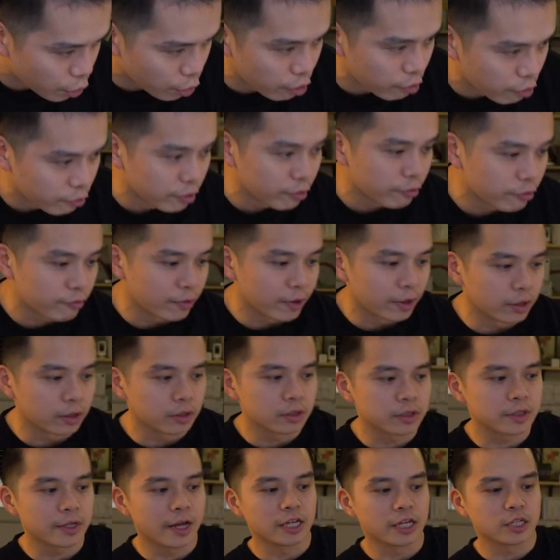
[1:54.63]
over
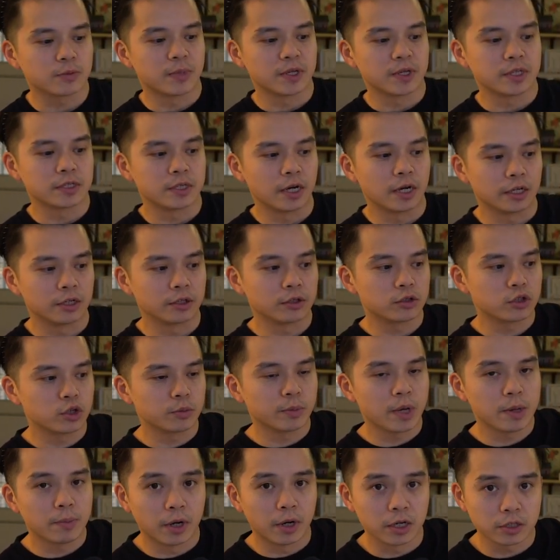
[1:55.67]
things that's been done to
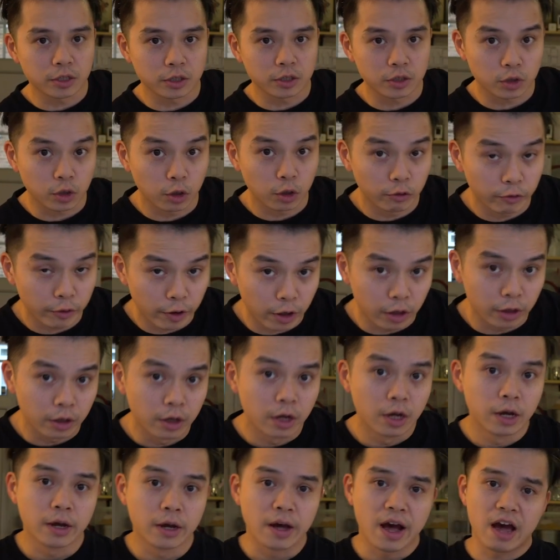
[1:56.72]
my MK6 Golf R.
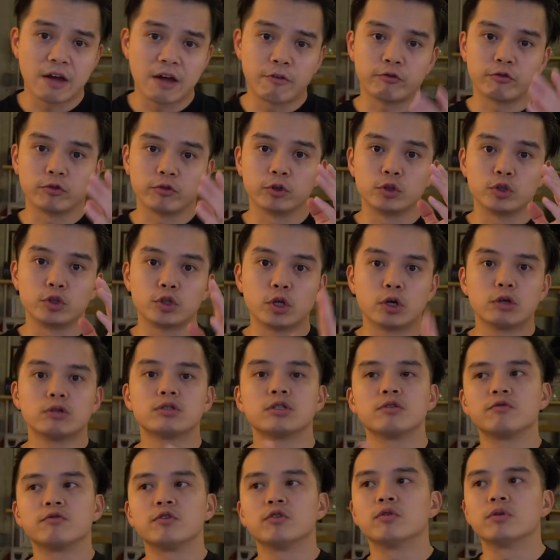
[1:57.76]
And for those
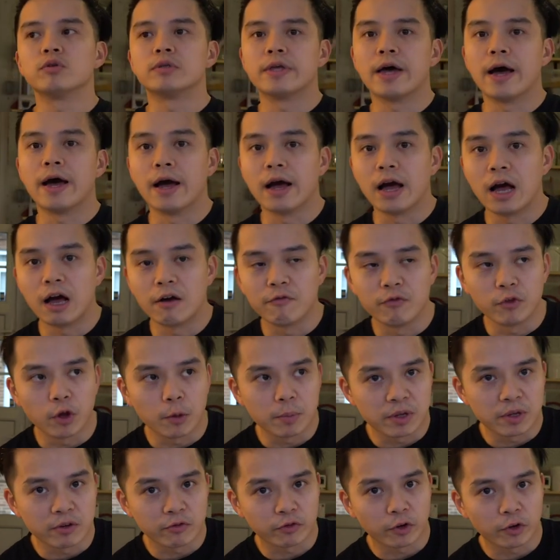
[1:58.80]
of you that have not
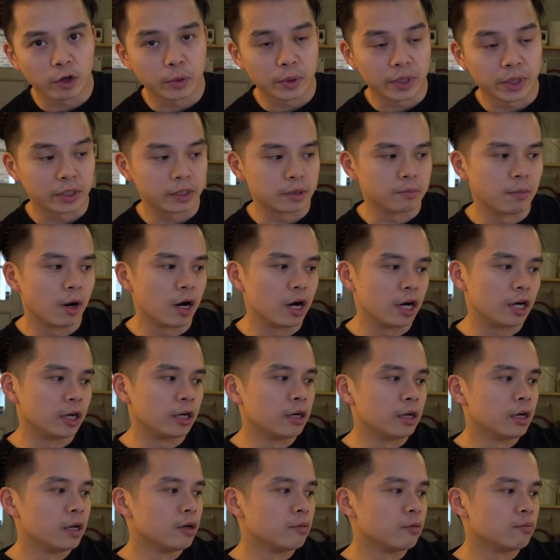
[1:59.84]
been following my
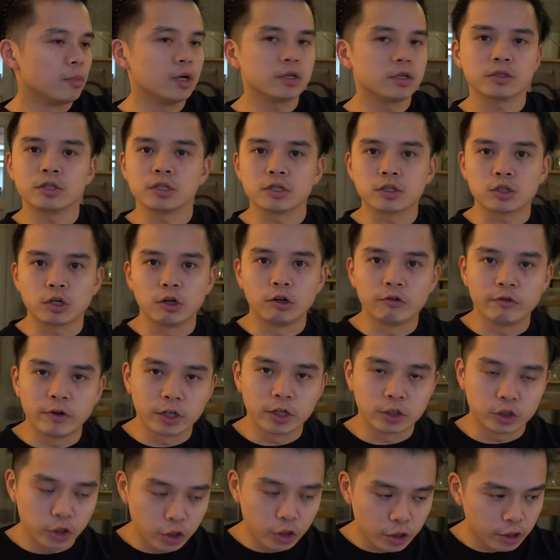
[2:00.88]
MK6 Golf R
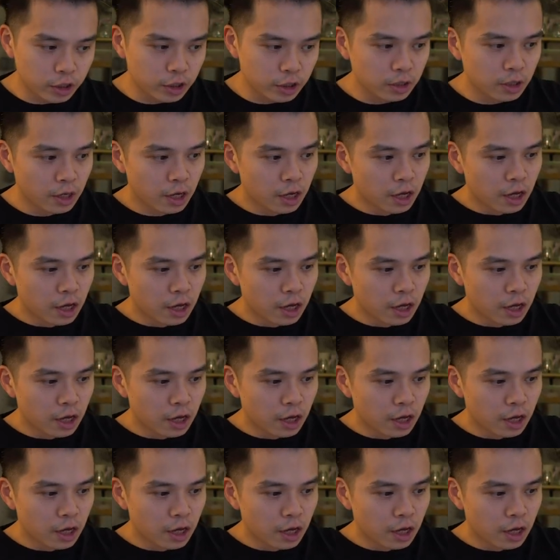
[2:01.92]
journey,